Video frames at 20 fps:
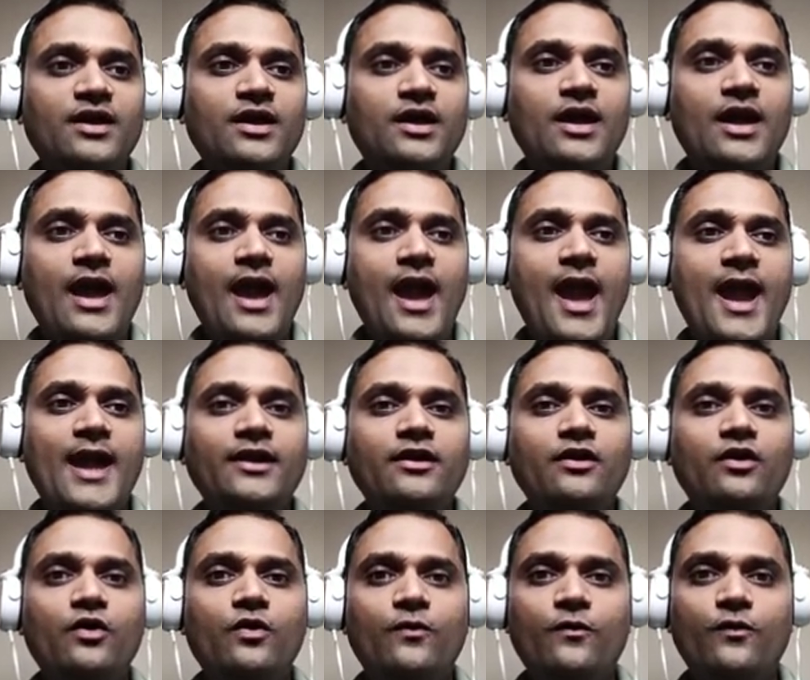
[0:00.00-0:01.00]

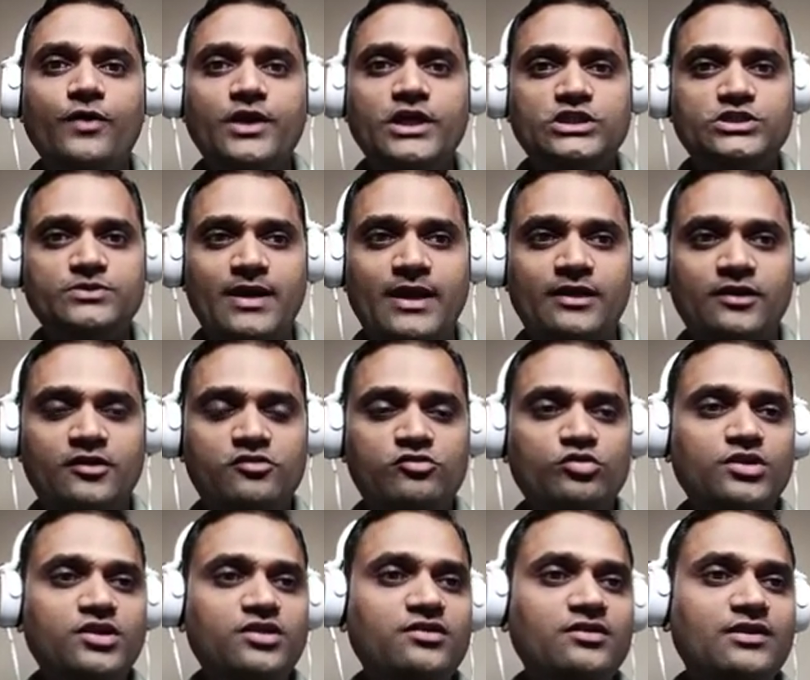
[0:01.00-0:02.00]
and OH minus. So
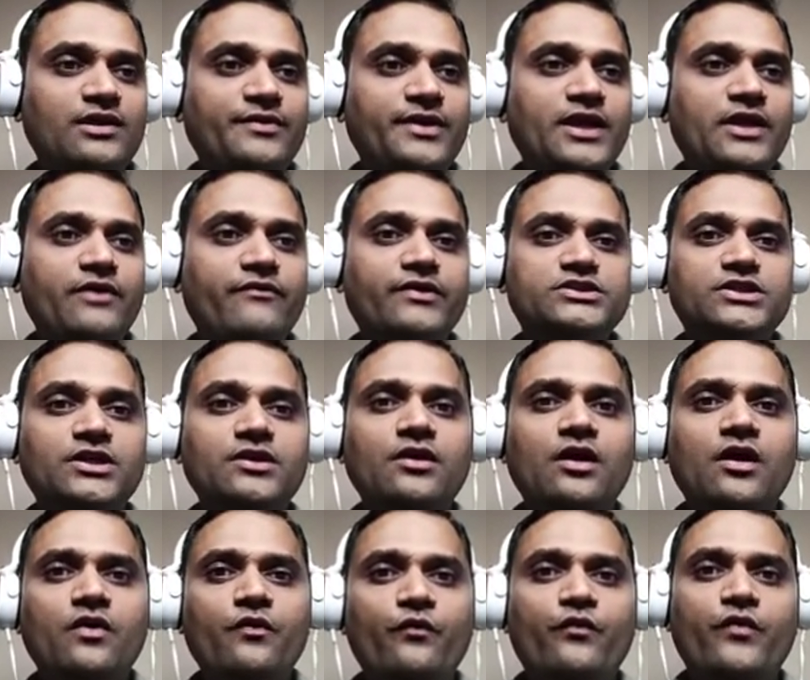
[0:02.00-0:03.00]
this is our
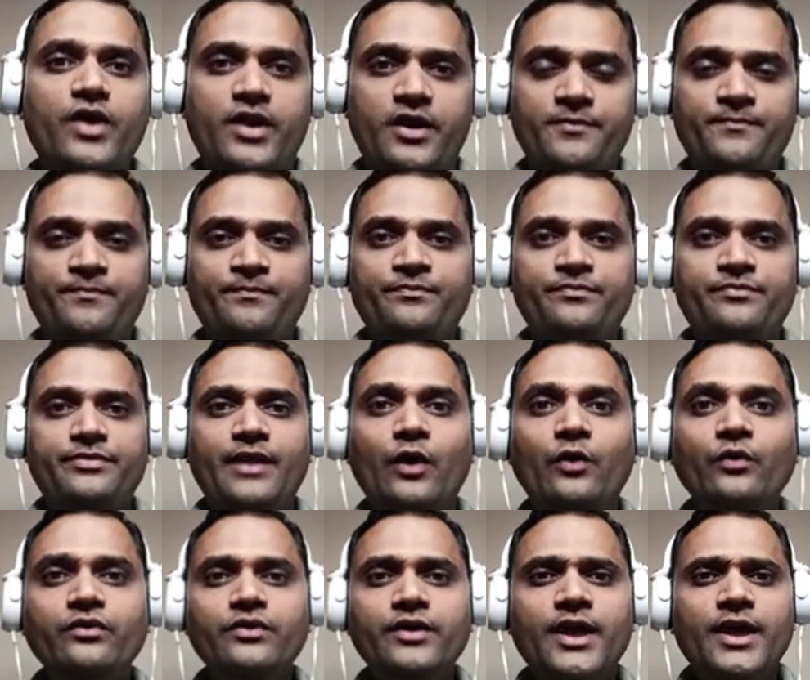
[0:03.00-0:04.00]
equation 1.
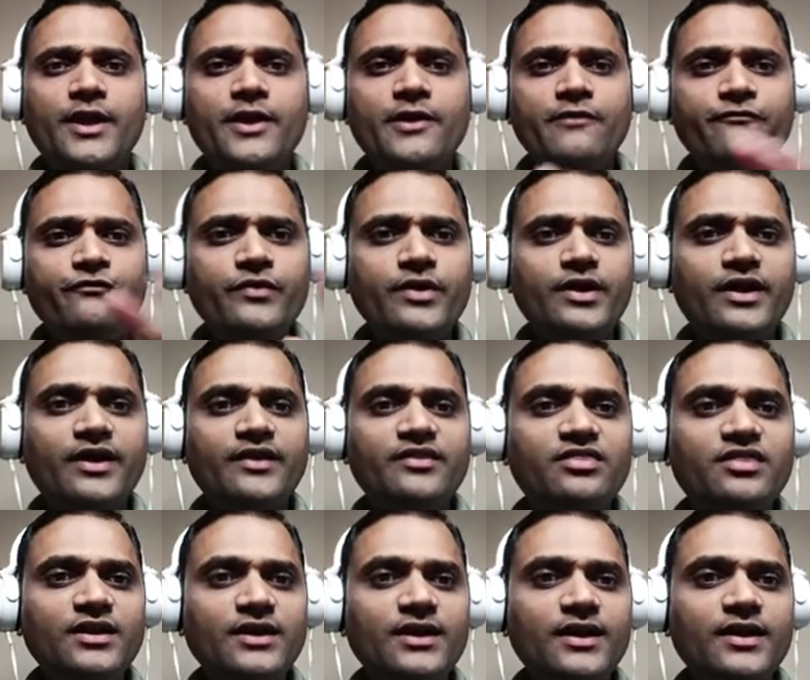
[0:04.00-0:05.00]
Now if we
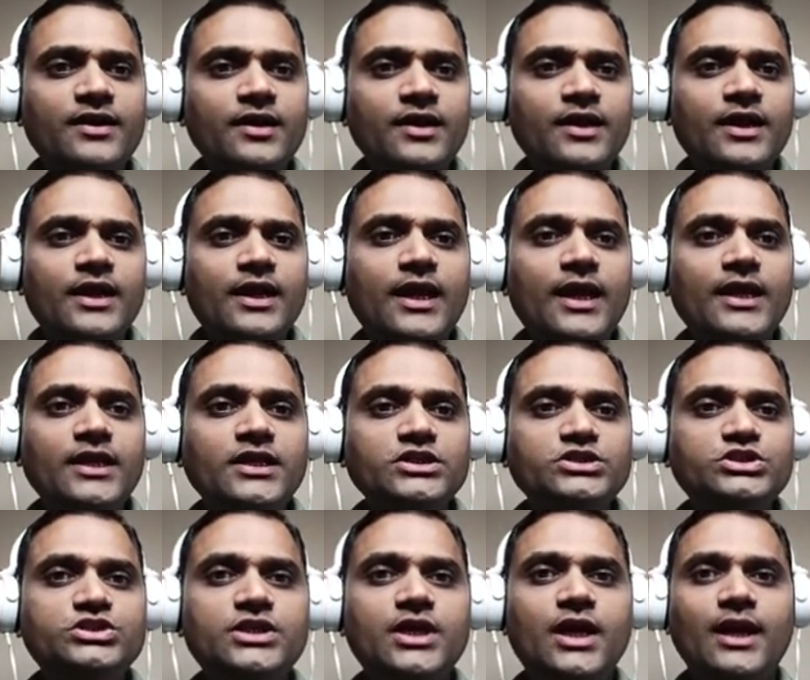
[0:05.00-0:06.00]
consider
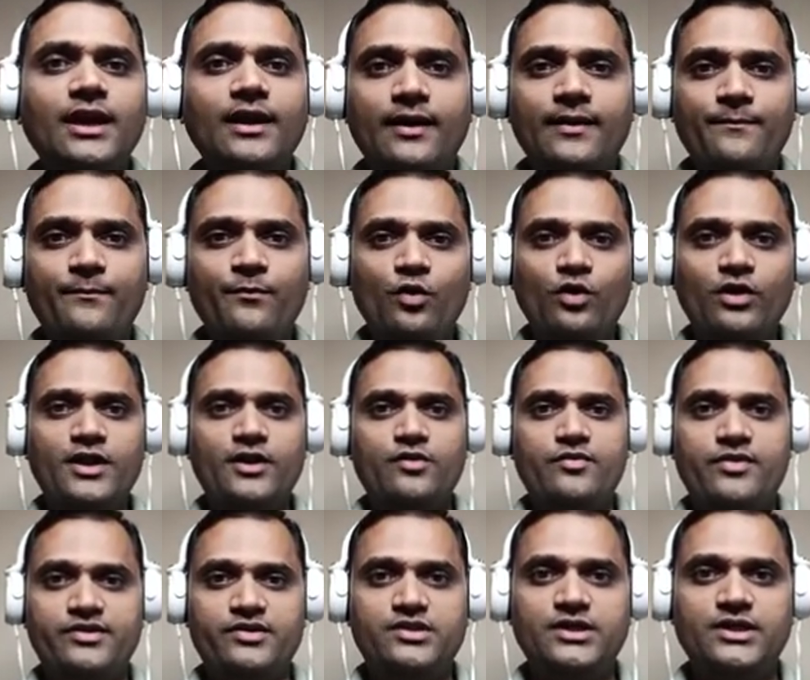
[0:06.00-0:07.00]
initial molar
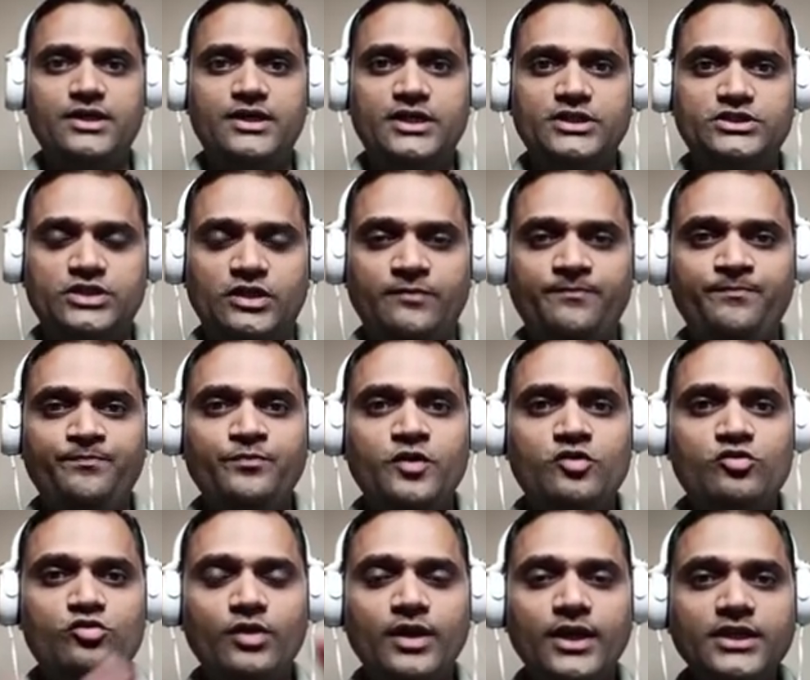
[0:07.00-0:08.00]
concentration,
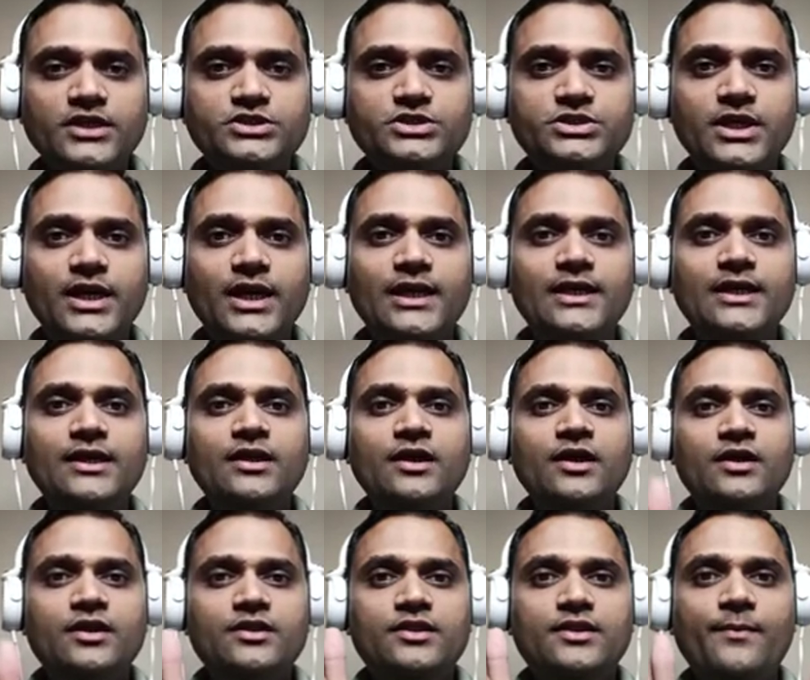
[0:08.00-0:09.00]
so initially
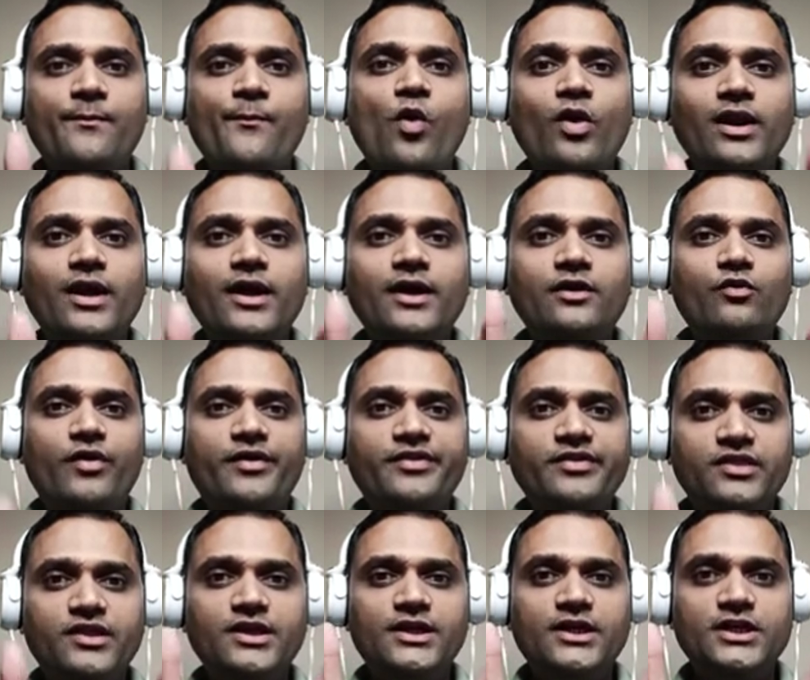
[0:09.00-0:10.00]
the molar
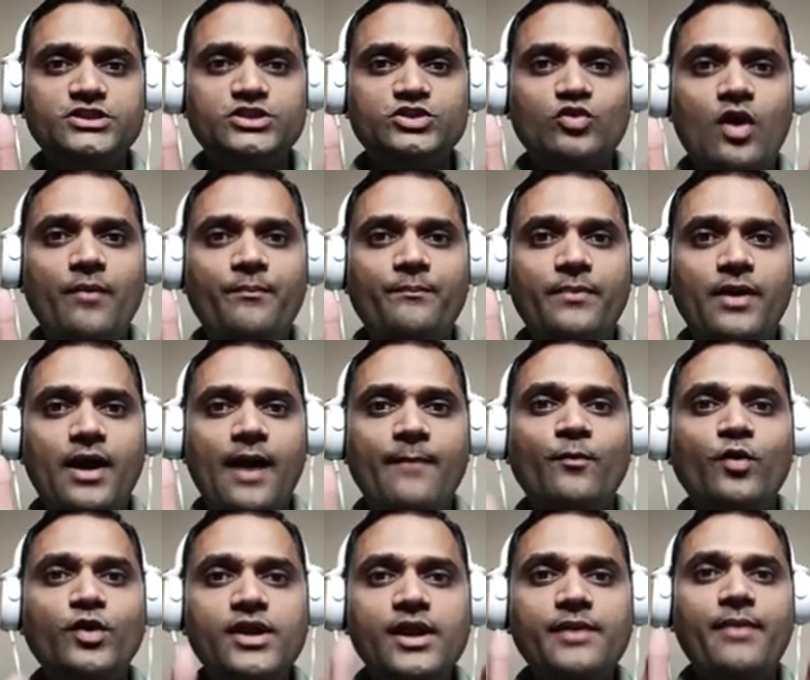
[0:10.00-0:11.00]
concentration of
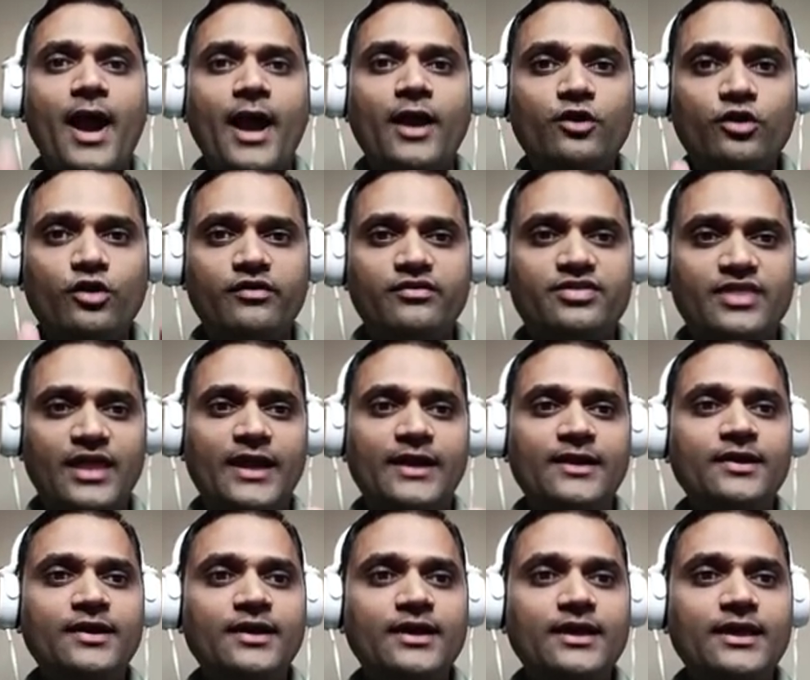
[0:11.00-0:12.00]
ammonium
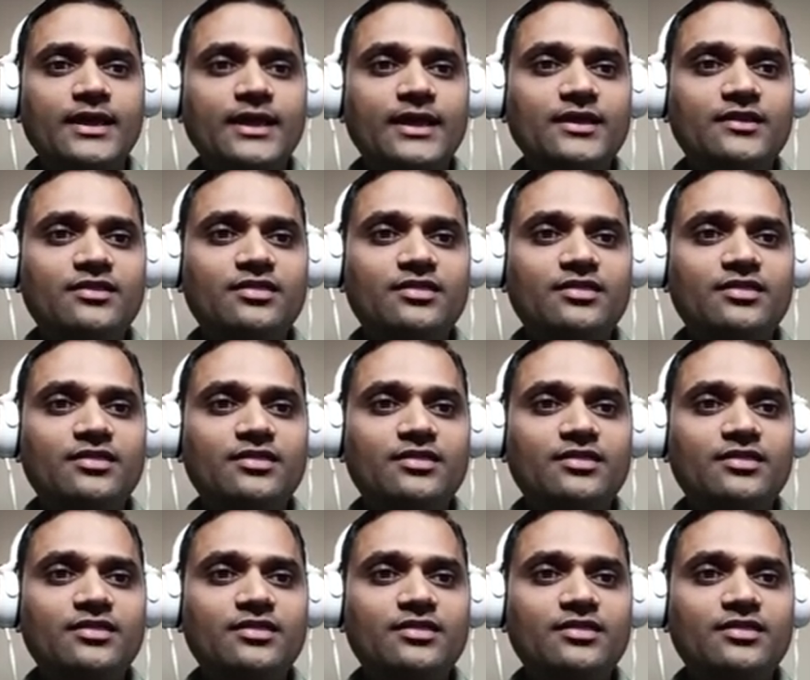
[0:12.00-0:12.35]
hydroxide is